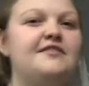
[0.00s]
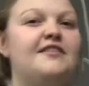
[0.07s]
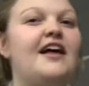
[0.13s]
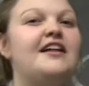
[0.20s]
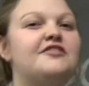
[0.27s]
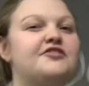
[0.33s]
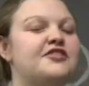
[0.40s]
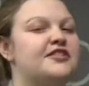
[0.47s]

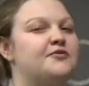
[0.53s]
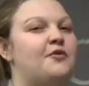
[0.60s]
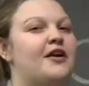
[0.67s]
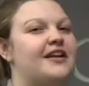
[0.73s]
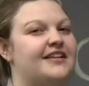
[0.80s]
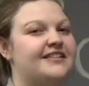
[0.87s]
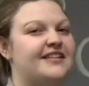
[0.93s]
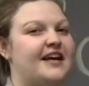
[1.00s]
That's just
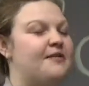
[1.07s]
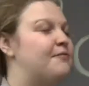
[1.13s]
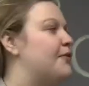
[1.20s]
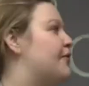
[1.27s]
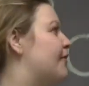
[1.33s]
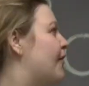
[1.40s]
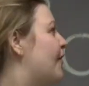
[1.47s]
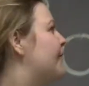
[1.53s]
one
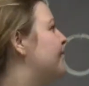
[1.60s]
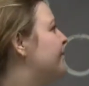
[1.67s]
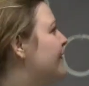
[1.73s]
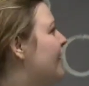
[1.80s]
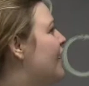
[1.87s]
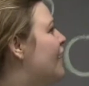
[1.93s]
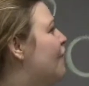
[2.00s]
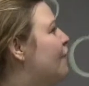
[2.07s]
example, though.
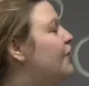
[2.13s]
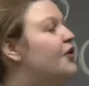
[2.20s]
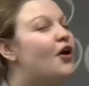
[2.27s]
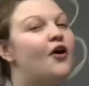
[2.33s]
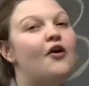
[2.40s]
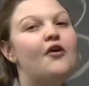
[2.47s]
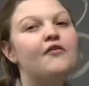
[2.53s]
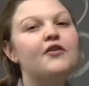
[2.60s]
We'll
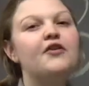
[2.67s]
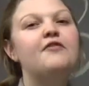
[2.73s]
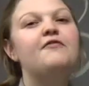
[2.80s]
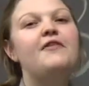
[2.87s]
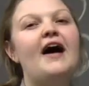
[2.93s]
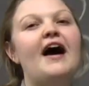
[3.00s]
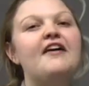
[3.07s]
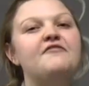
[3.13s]
go over the
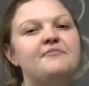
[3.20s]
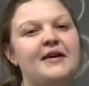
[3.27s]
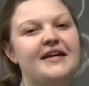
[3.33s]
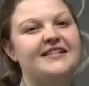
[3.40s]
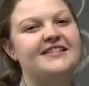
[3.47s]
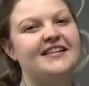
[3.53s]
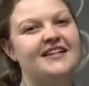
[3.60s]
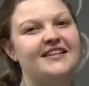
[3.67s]
5
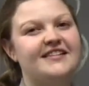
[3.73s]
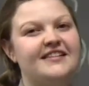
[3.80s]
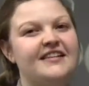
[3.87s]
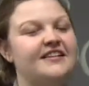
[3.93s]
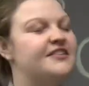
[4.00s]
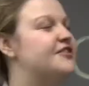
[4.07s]
basics,